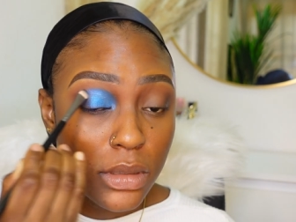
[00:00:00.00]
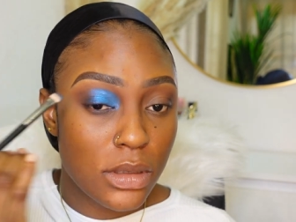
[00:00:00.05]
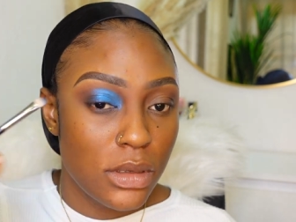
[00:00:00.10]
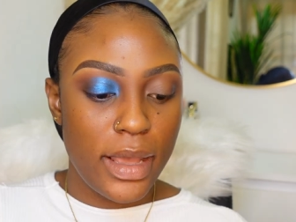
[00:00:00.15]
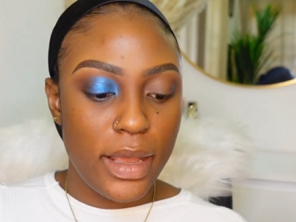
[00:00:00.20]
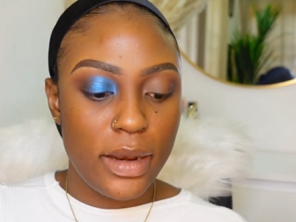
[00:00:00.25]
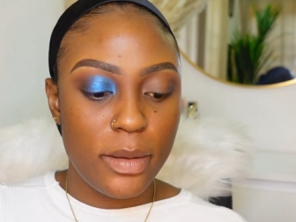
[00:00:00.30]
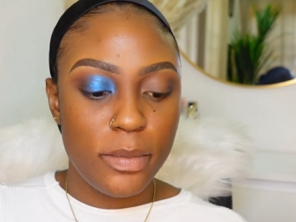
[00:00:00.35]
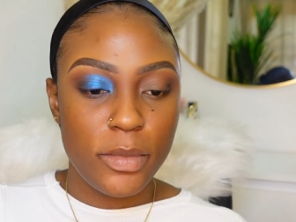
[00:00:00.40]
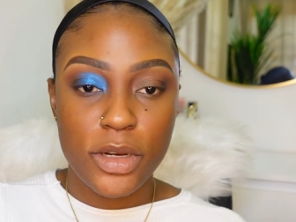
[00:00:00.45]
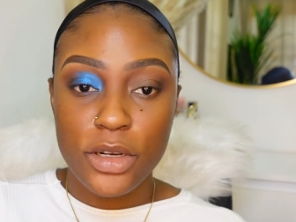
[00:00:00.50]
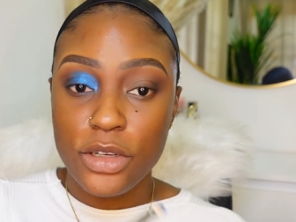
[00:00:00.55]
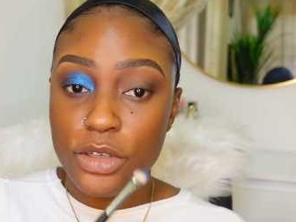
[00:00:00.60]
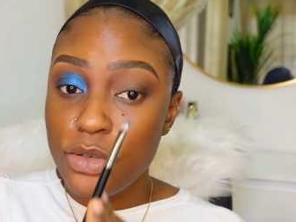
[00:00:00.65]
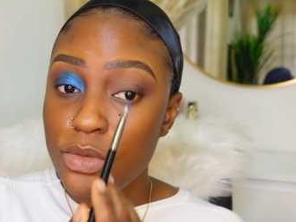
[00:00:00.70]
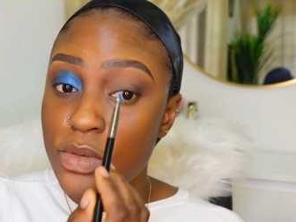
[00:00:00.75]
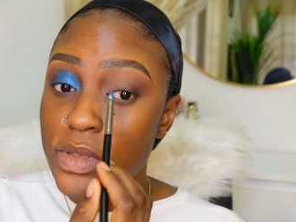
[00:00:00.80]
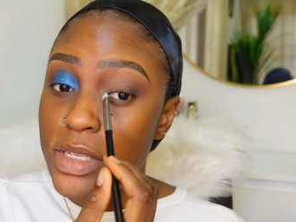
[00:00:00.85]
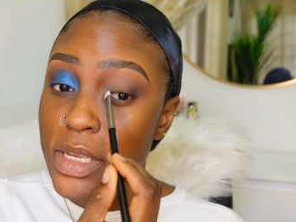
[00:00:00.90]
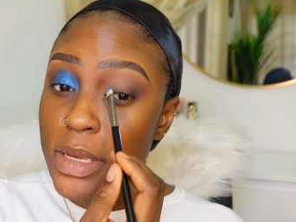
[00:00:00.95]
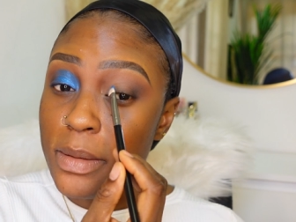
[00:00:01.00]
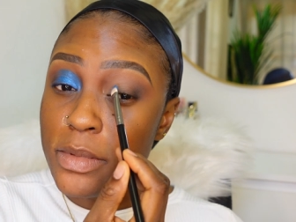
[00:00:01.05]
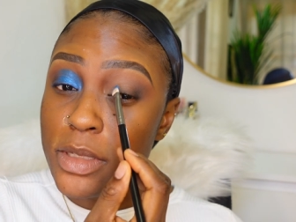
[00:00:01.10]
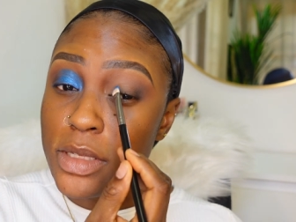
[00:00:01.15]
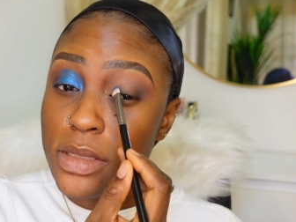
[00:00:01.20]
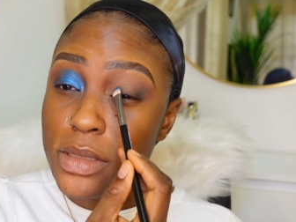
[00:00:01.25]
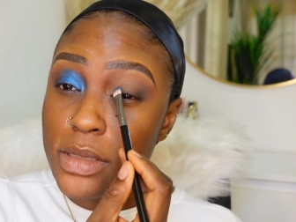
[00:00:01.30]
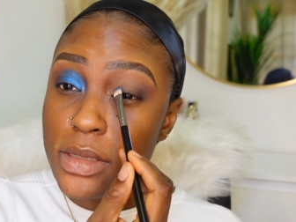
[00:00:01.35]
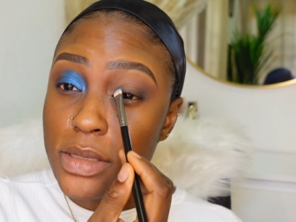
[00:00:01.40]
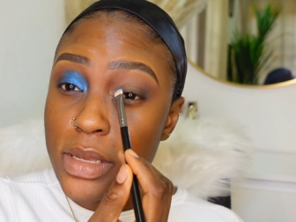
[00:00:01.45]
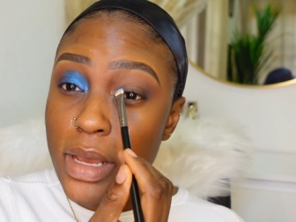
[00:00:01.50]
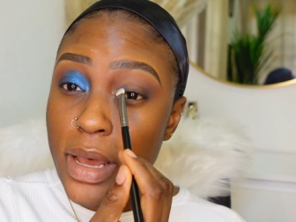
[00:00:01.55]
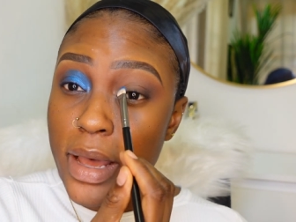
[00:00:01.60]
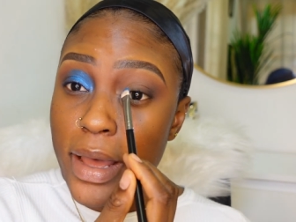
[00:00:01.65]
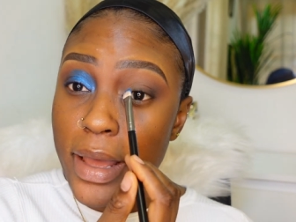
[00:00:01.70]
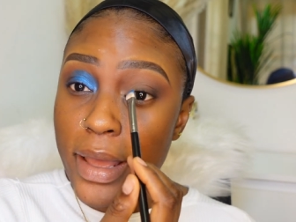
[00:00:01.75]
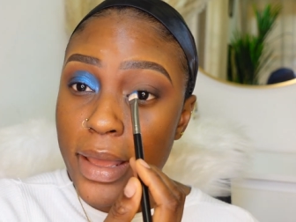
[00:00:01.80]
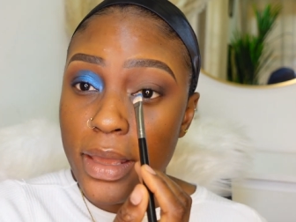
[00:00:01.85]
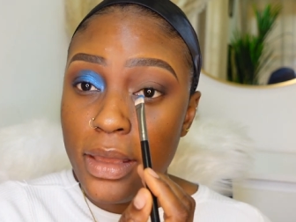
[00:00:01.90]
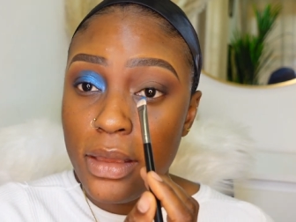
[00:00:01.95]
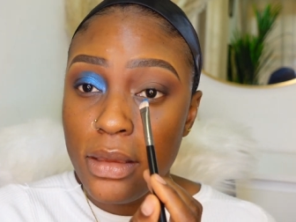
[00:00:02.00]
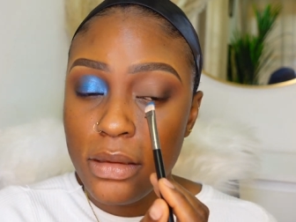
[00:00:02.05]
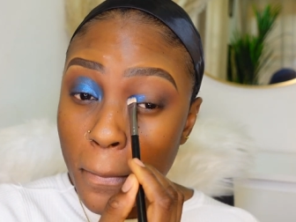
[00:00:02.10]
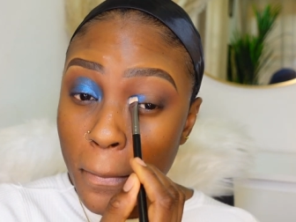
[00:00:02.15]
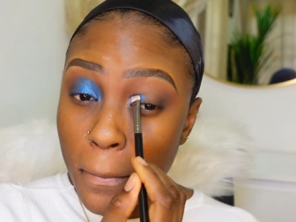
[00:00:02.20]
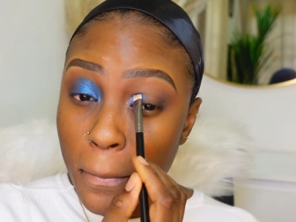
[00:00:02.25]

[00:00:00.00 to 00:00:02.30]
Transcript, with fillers: And I'm gonna do same to this eye.